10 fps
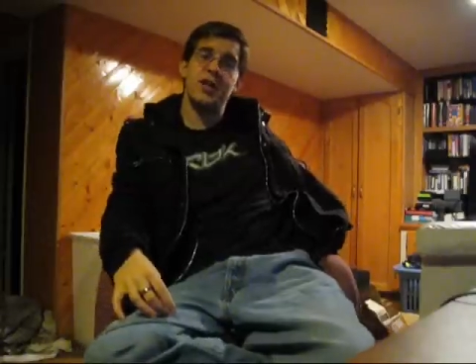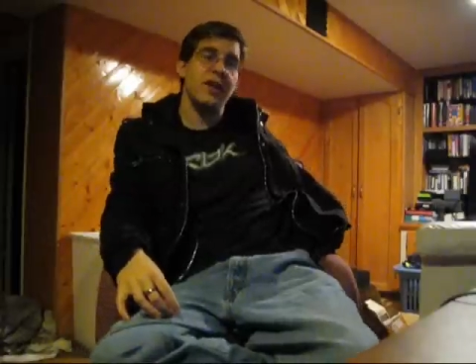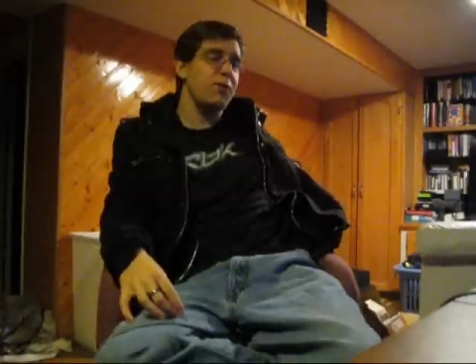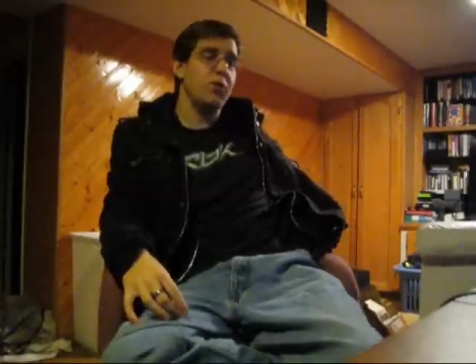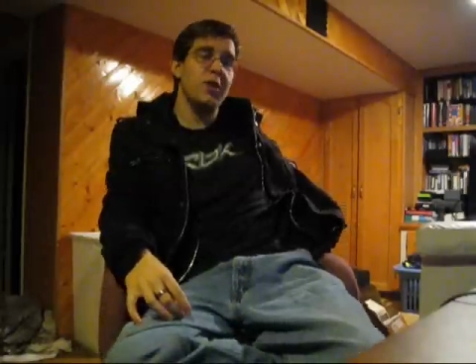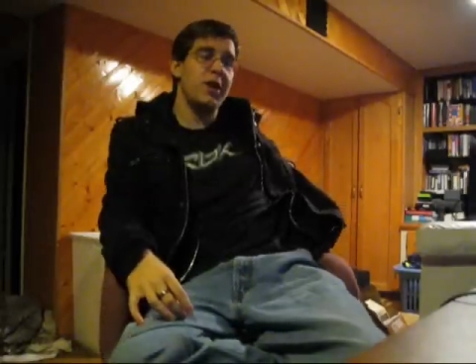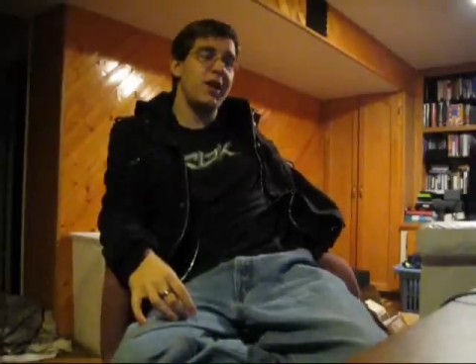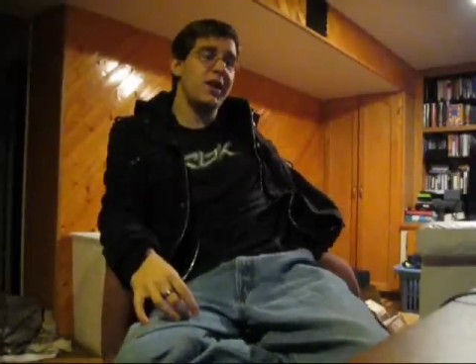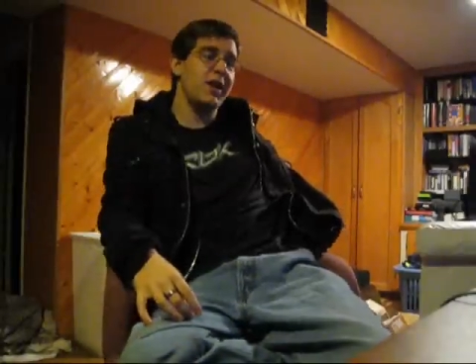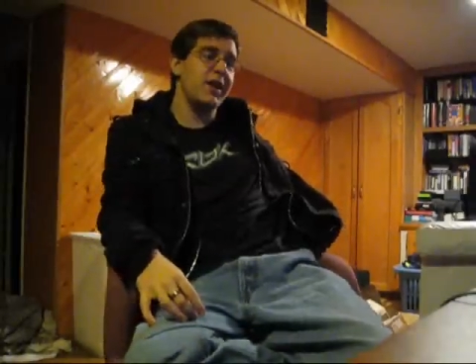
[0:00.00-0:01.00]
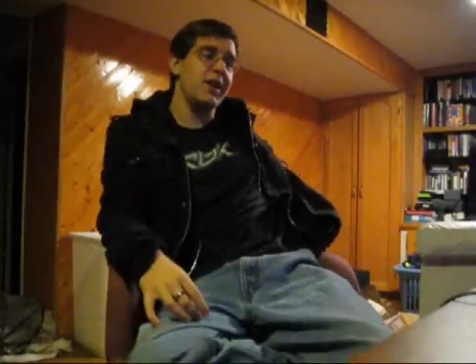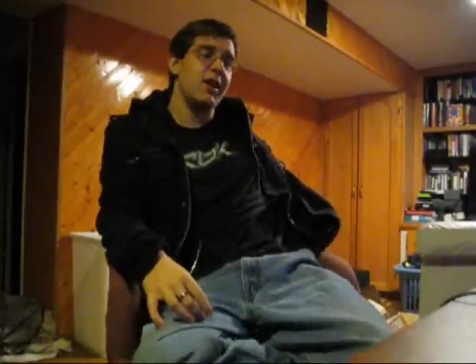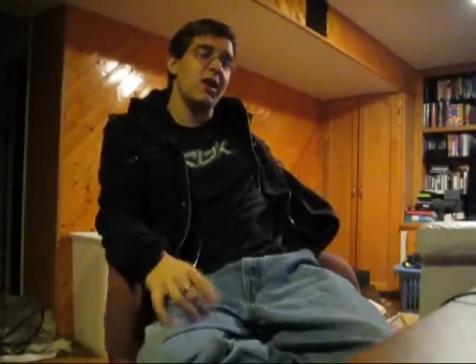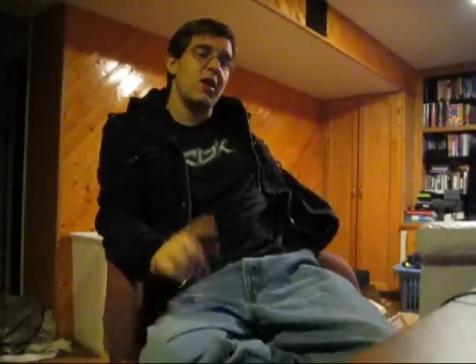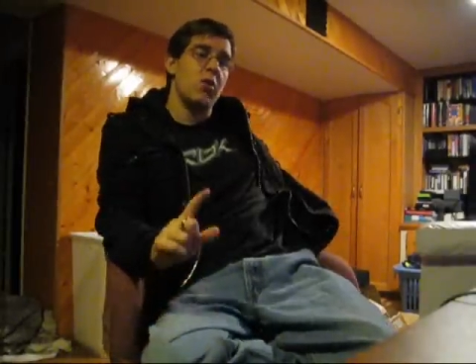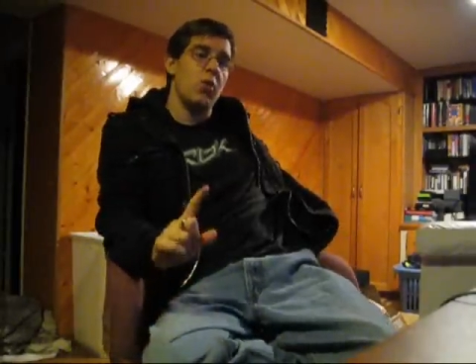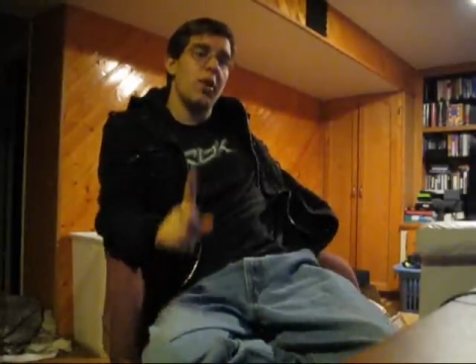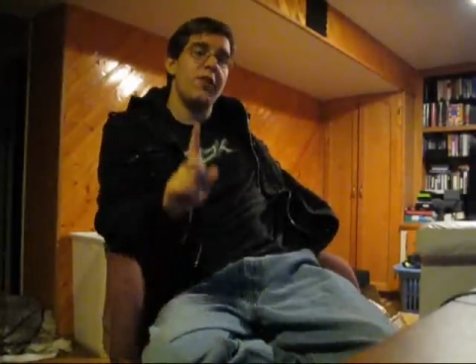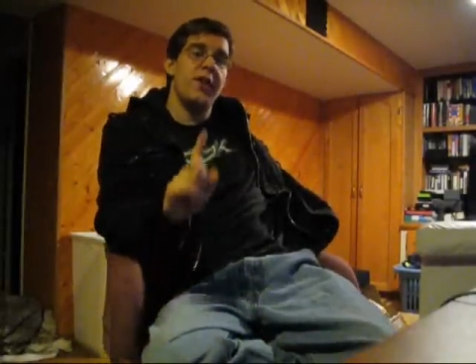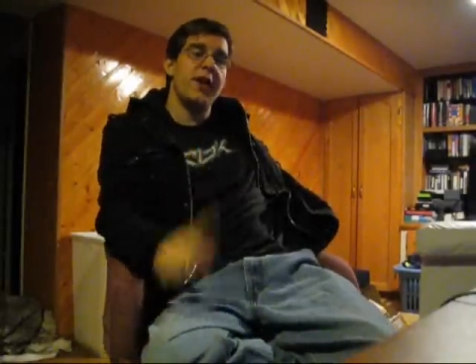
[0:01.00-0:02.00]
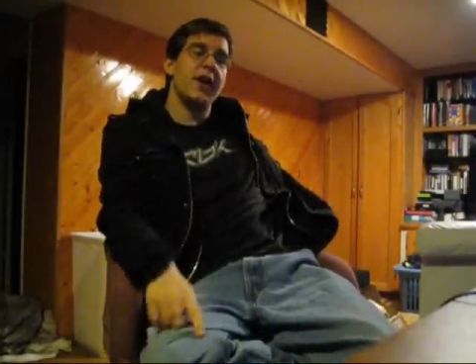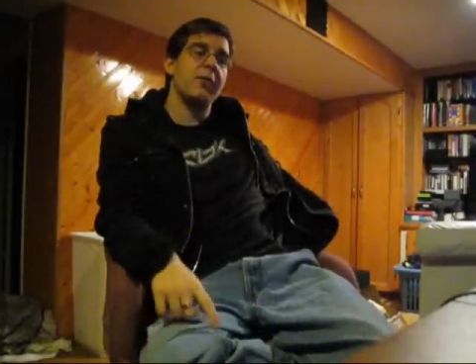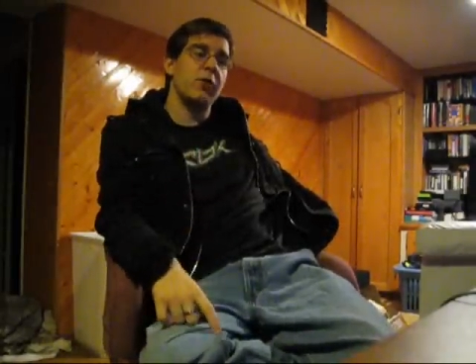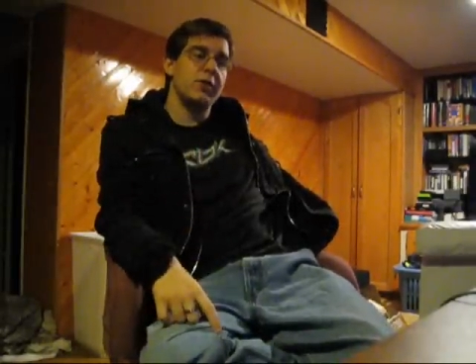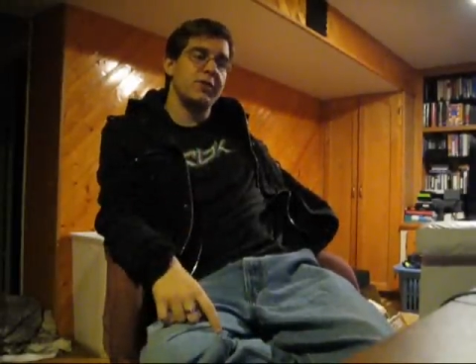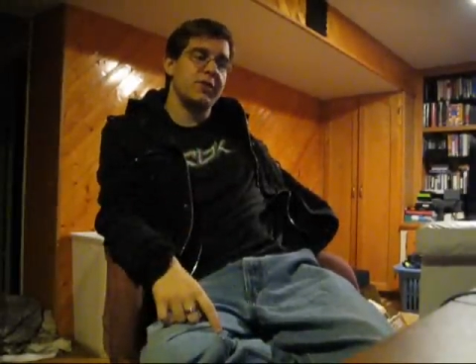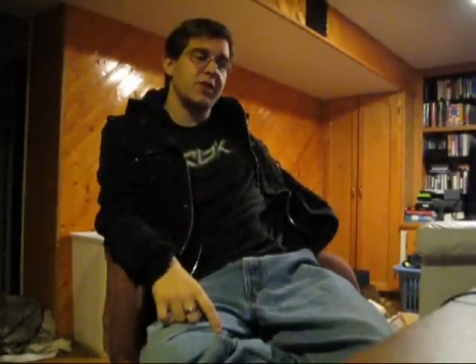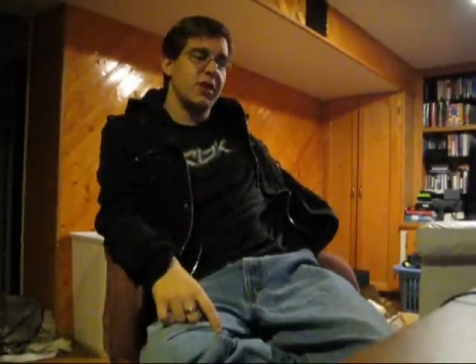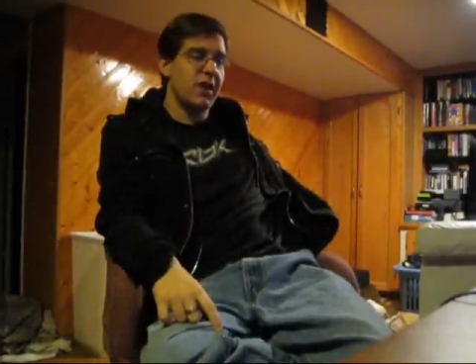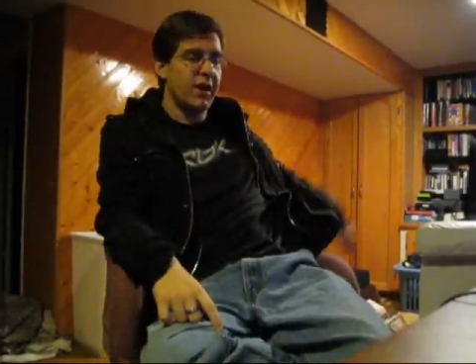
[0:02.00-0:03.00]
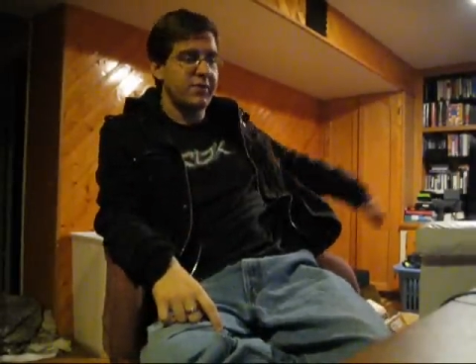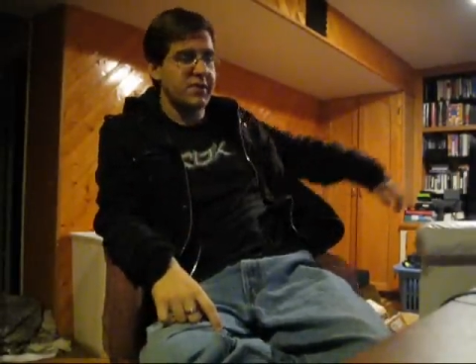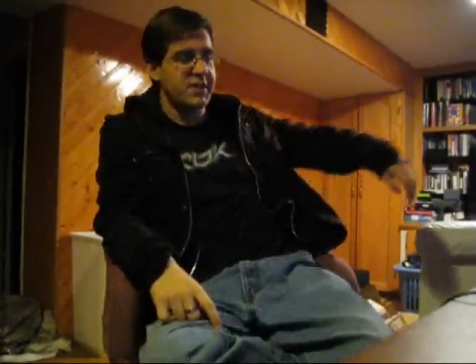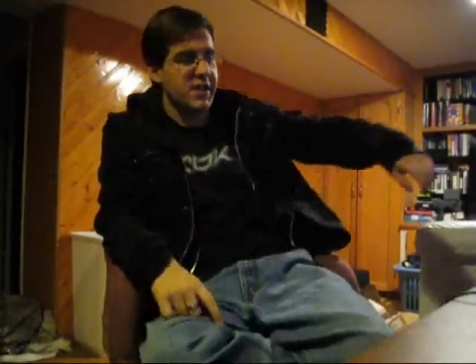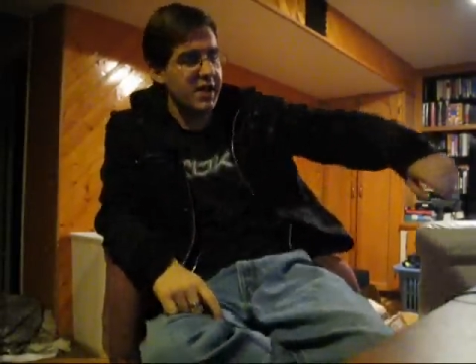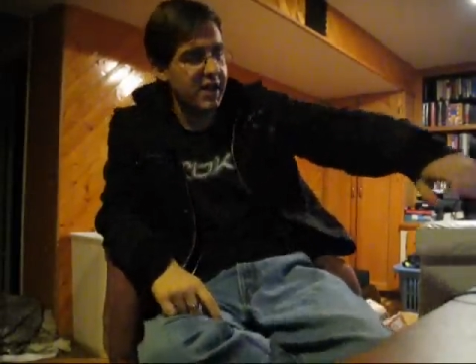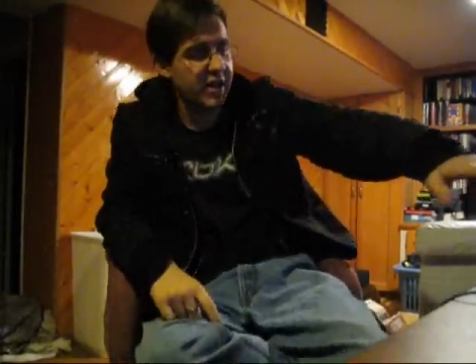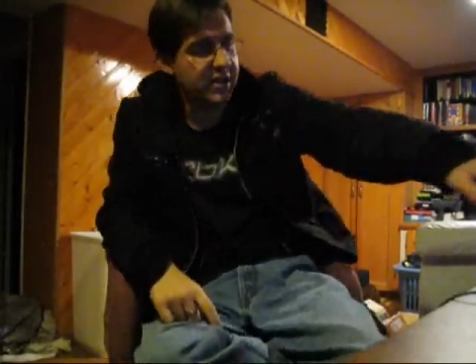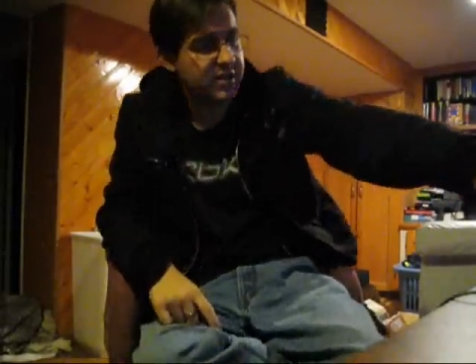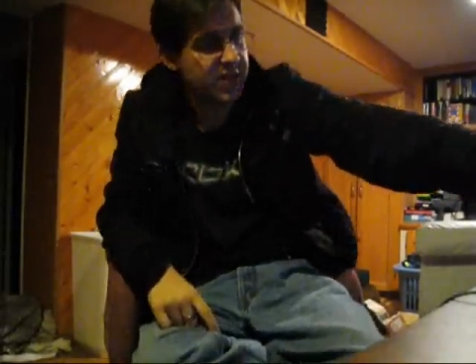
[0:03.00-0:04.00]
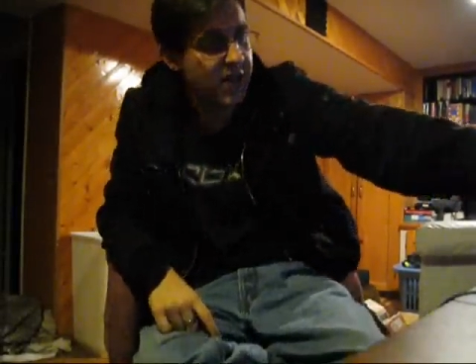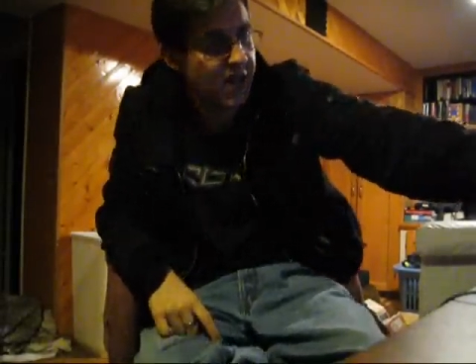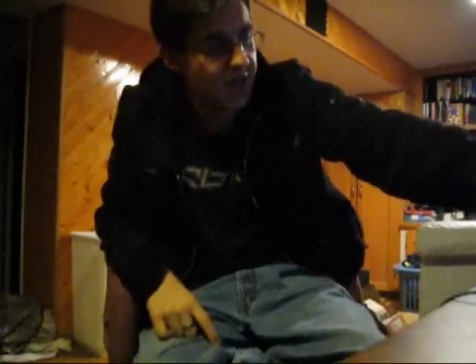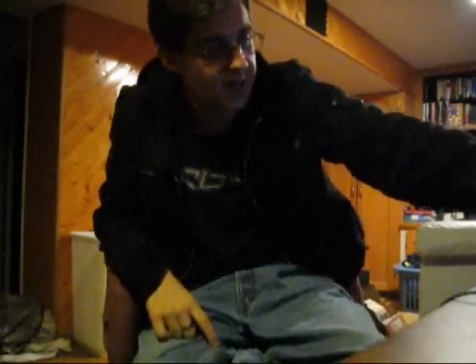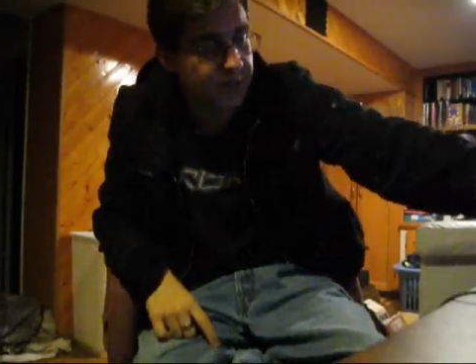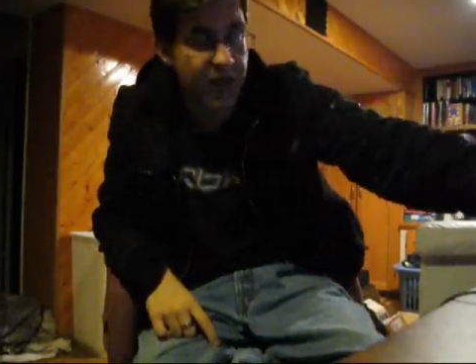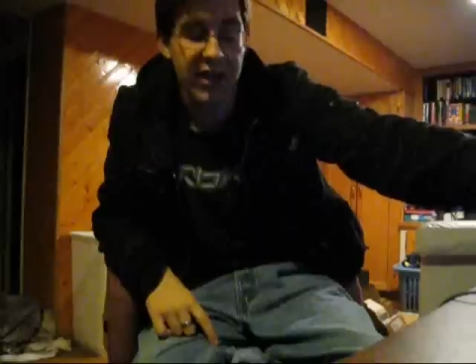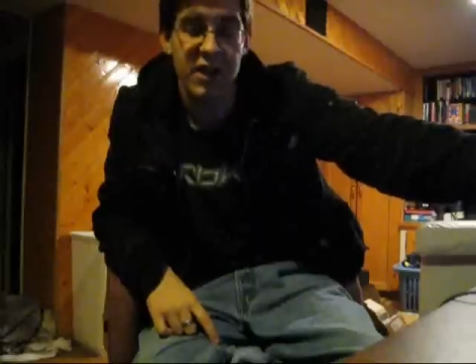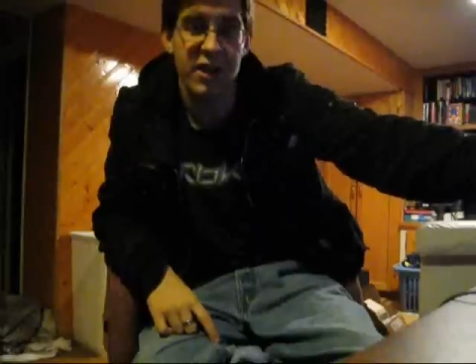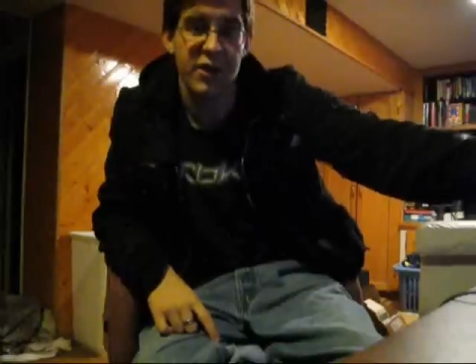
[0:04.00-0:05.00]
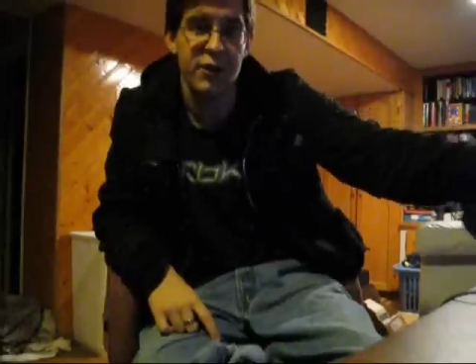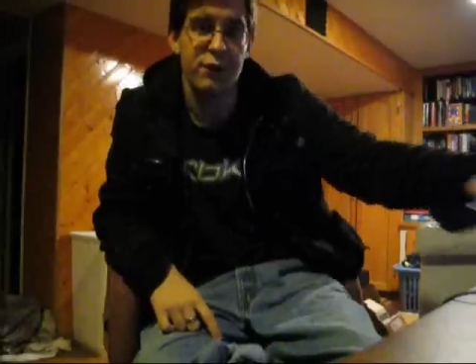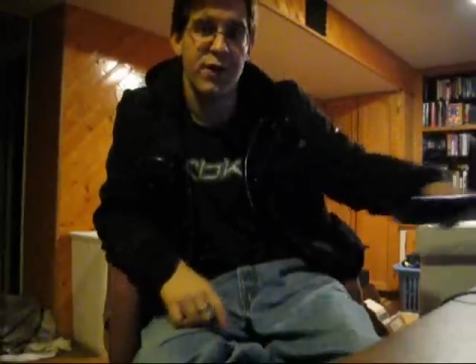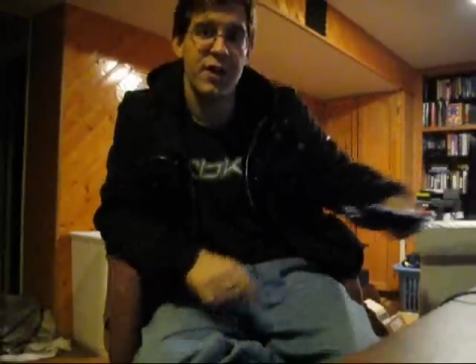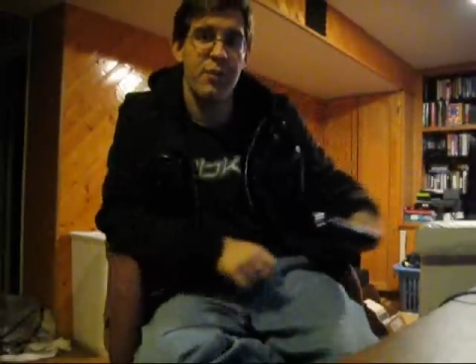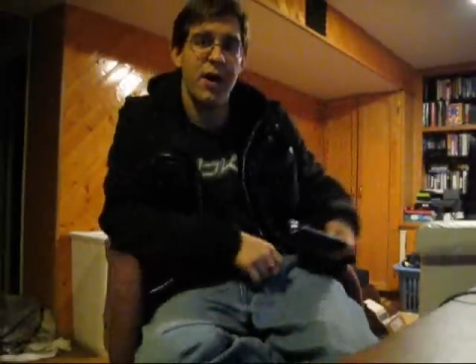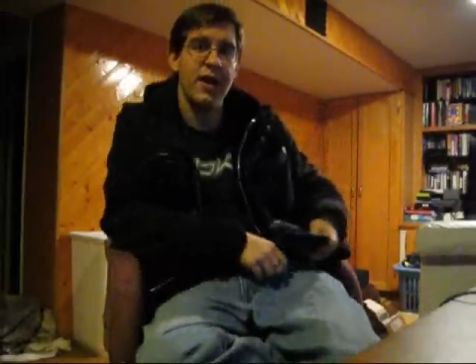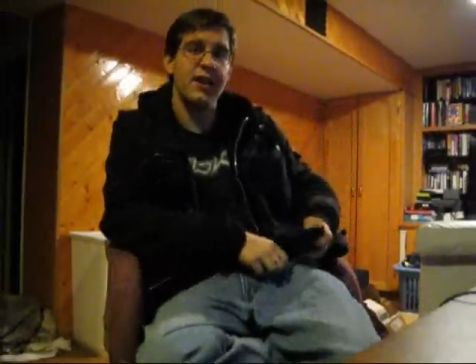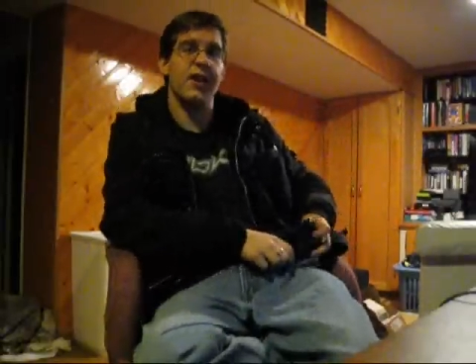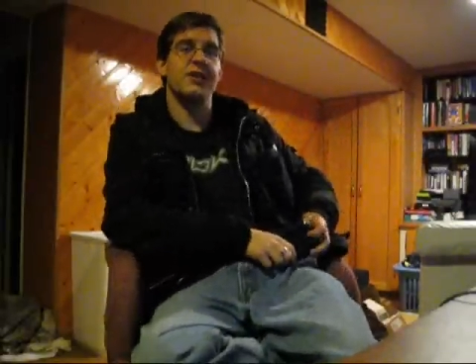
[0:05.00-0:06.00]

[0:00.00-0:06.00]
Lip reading: can't fool an idiot. One thing I'm going to start off today is thanking a good friend of mine,